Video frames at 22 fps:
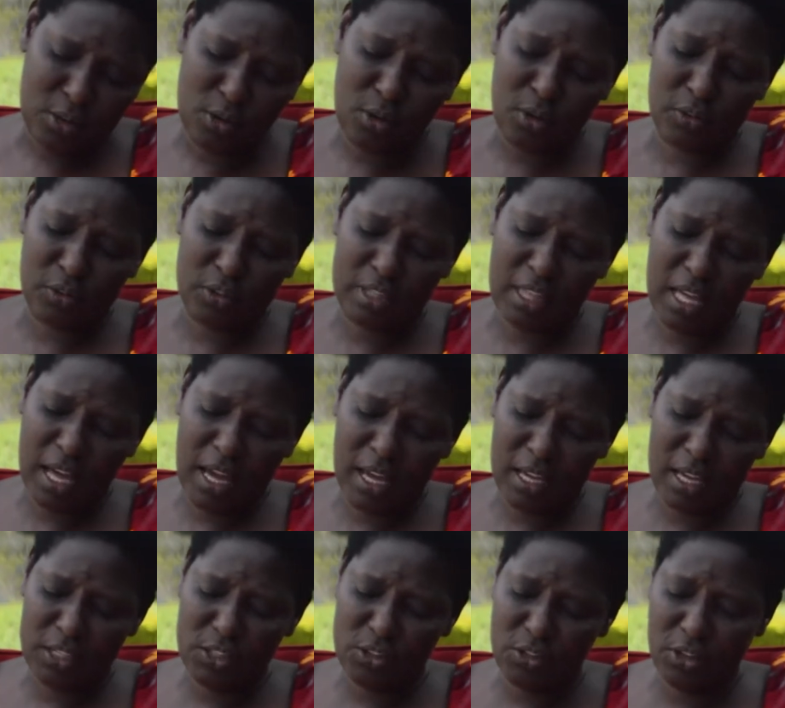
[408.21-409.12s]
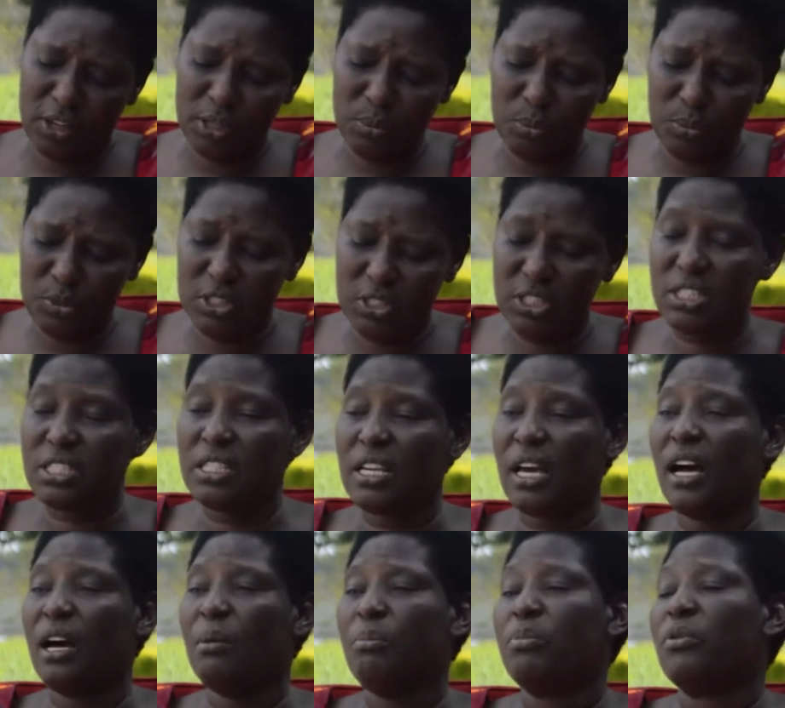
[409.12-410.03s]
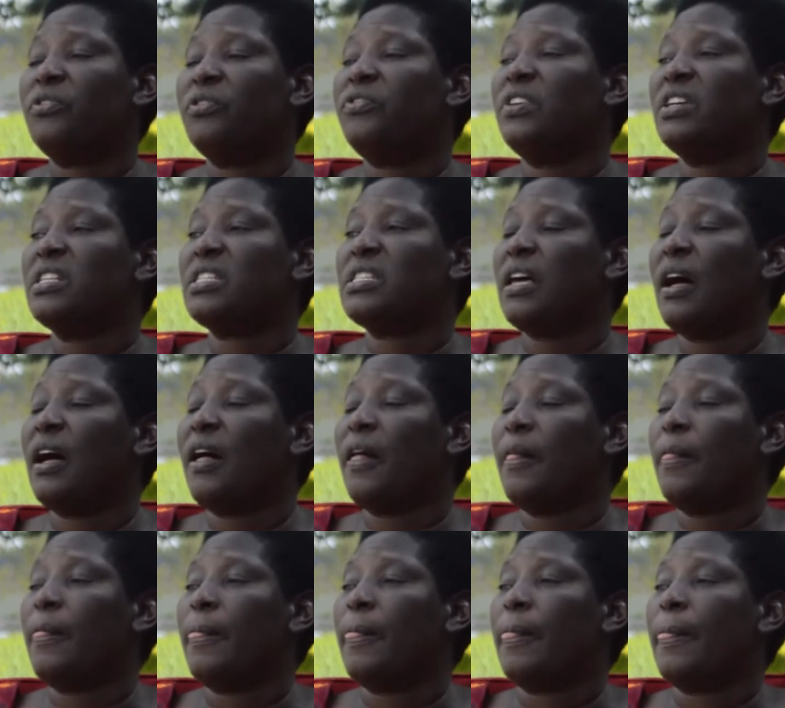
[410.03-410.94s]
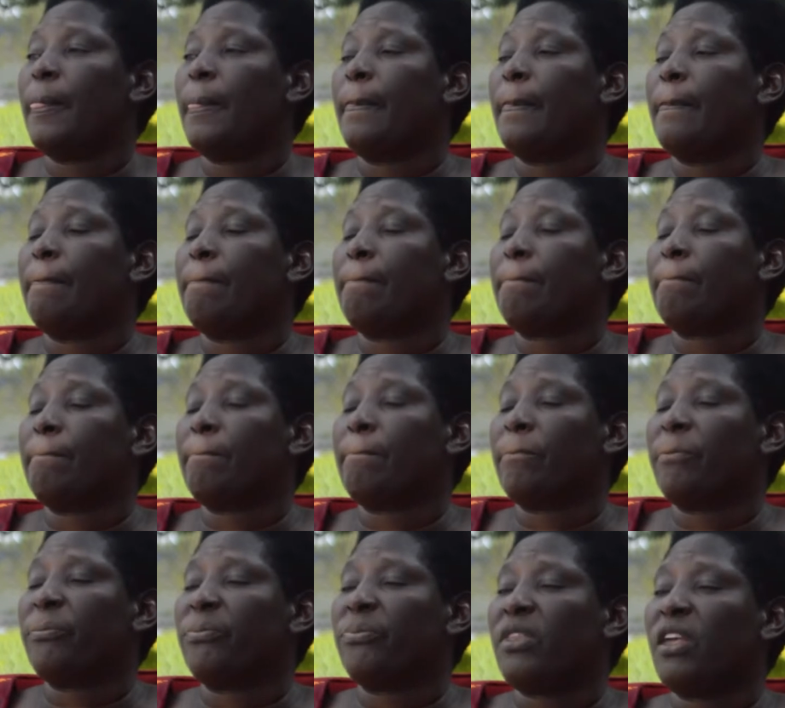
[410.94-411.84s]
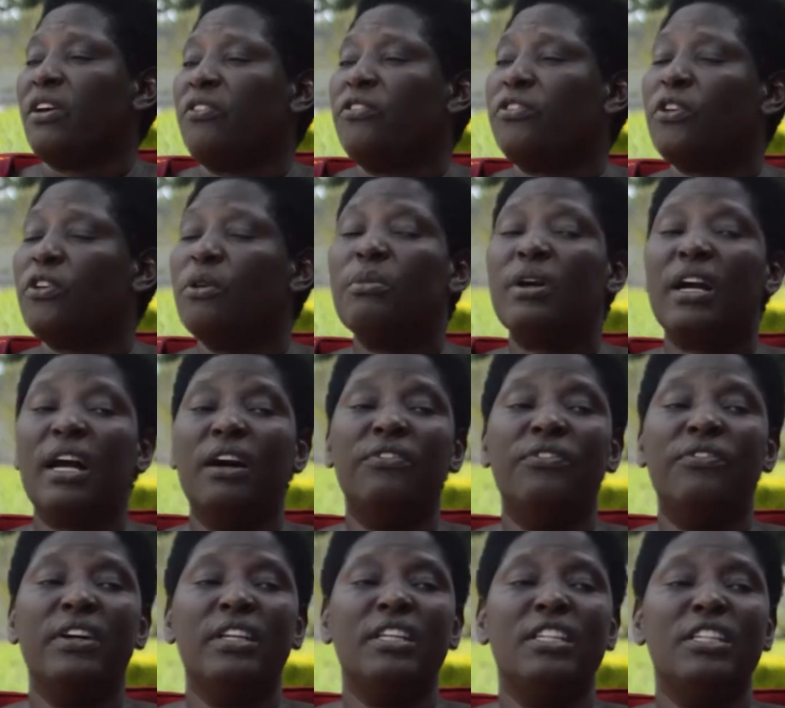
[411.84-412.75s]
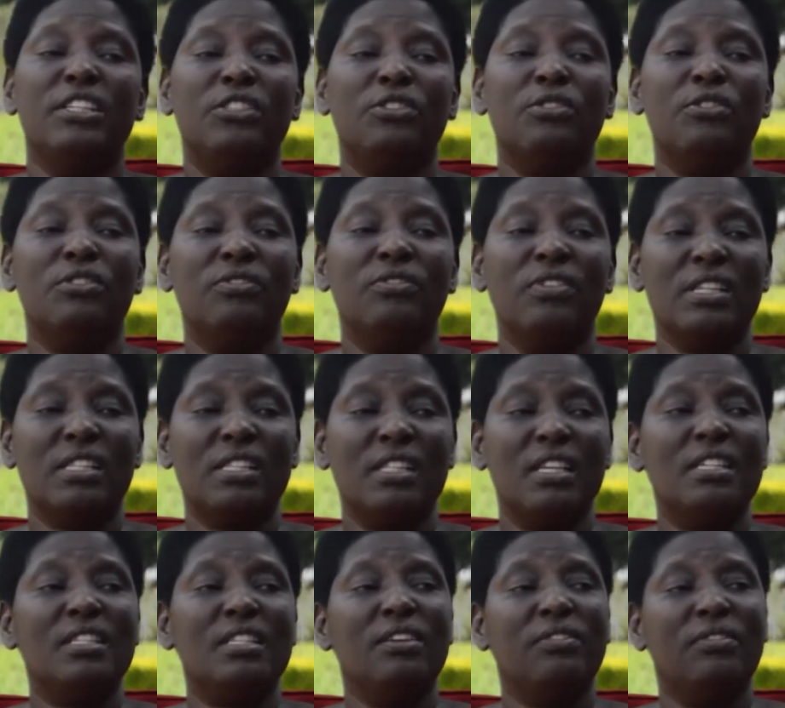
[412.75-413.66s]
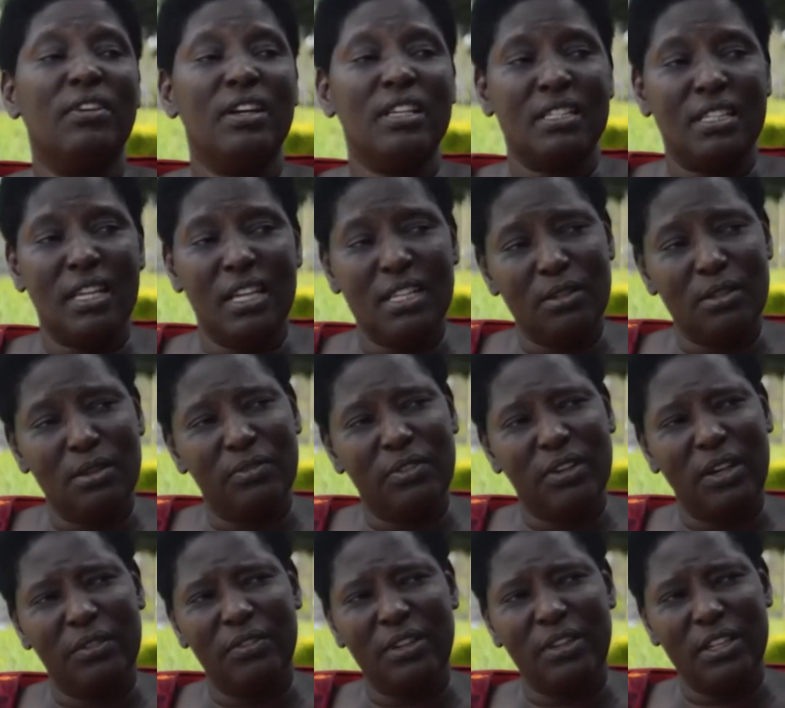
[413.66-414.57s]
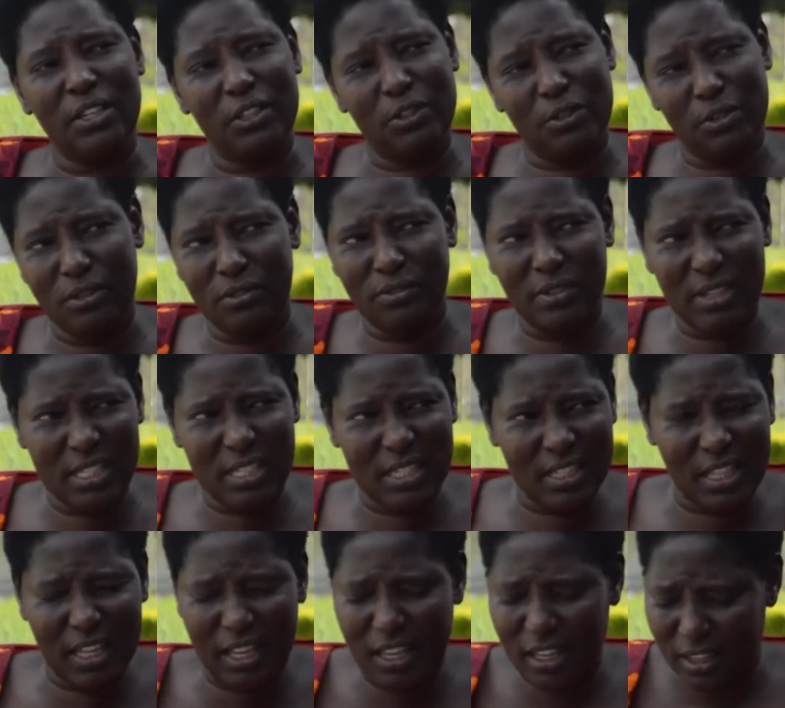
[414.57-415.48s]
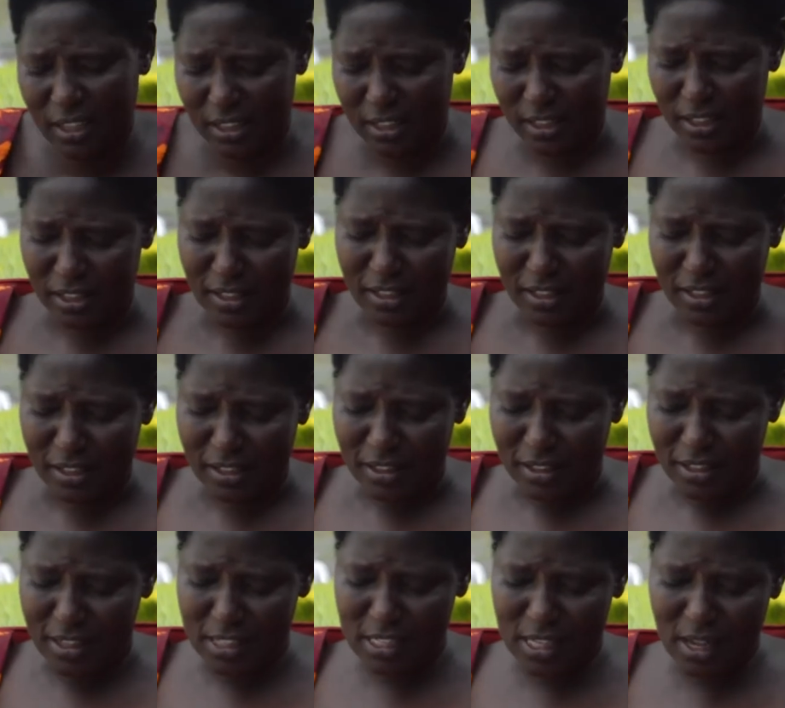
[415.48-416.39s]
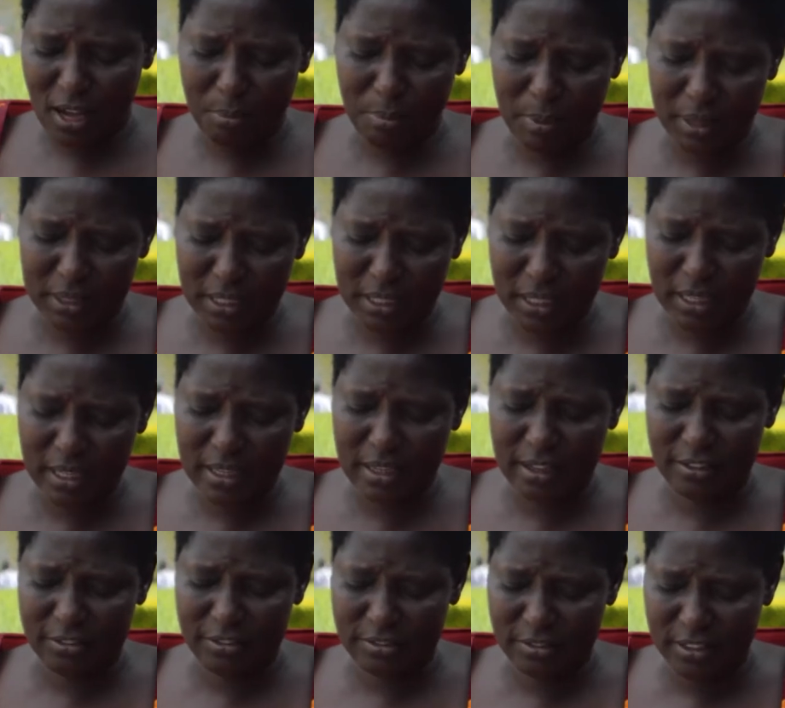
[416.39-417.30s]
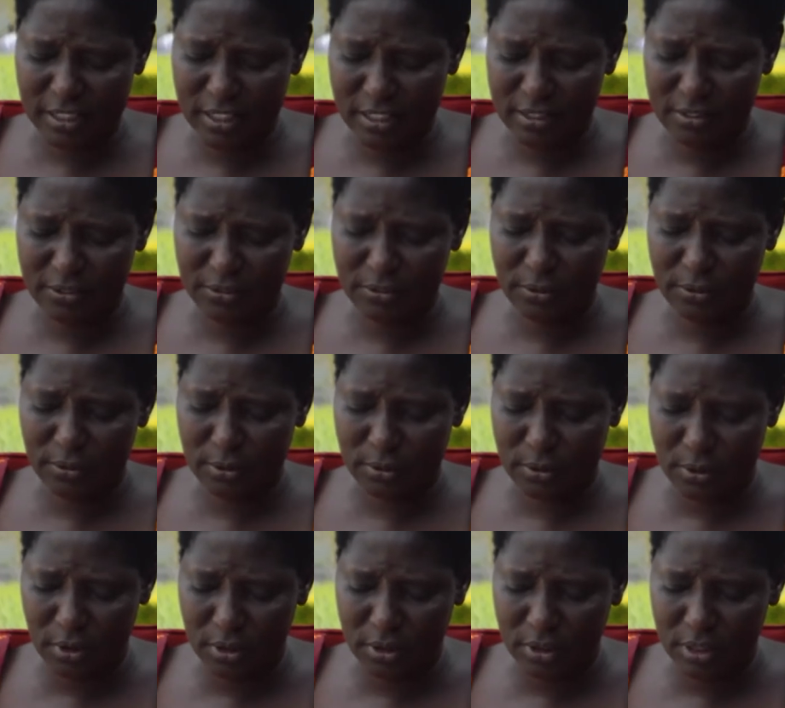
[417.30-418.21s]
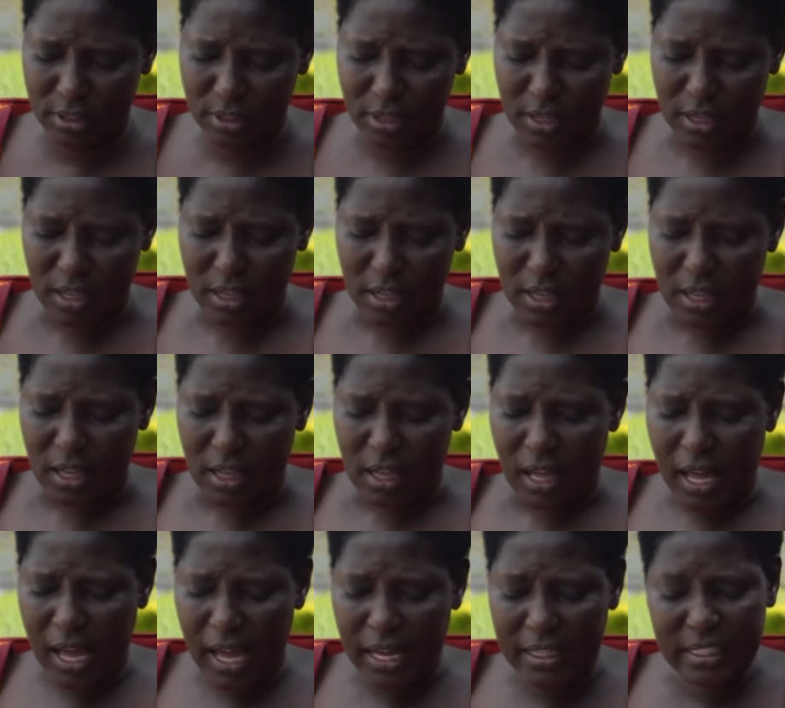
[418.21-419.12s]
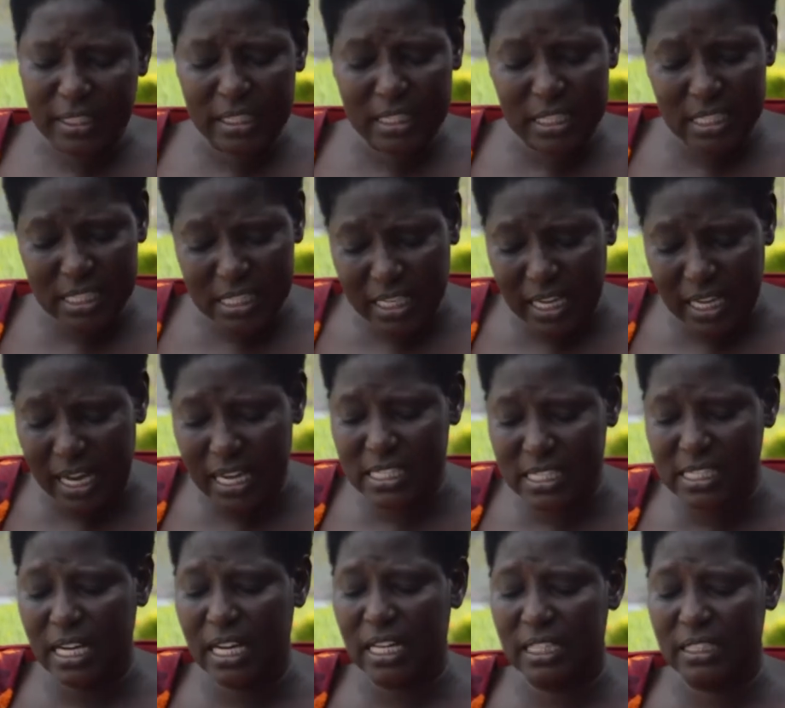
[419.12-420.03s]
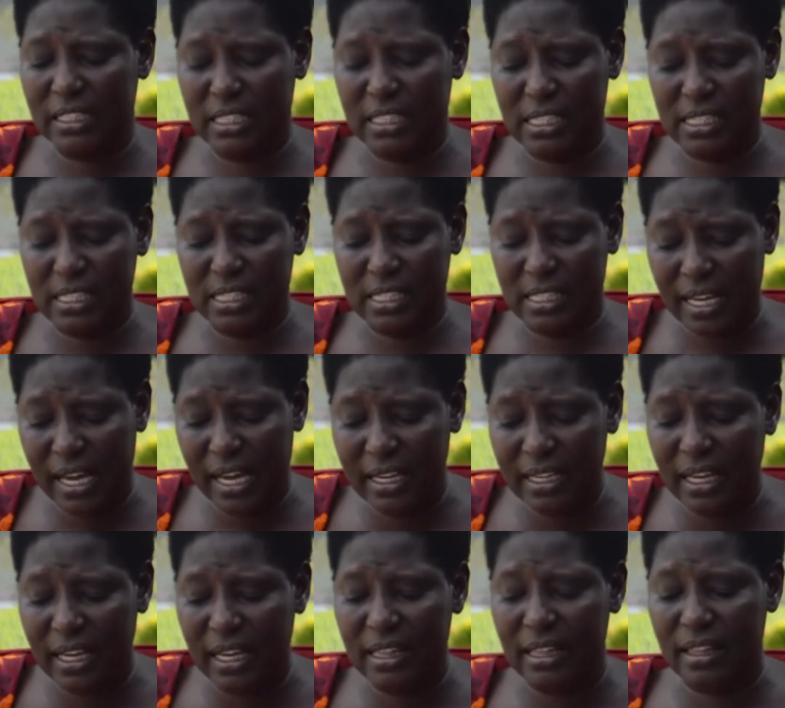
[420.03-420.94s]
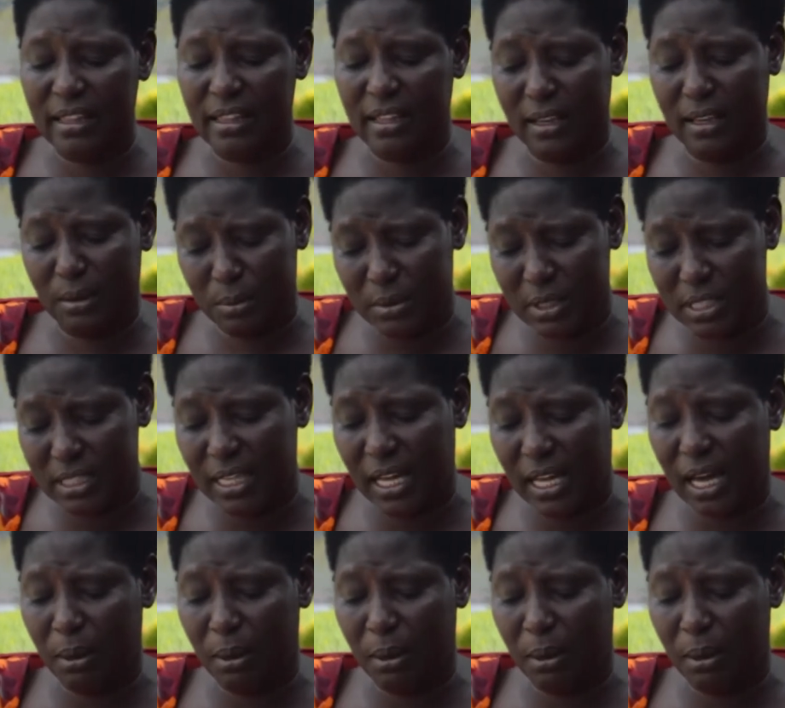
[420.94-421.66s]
Dr. John Mujisha, professor from Cavendish University. He's a vice chancellor of Cavendish University. He's our partner and our friend, Ron. And the discussant is none other than Mr.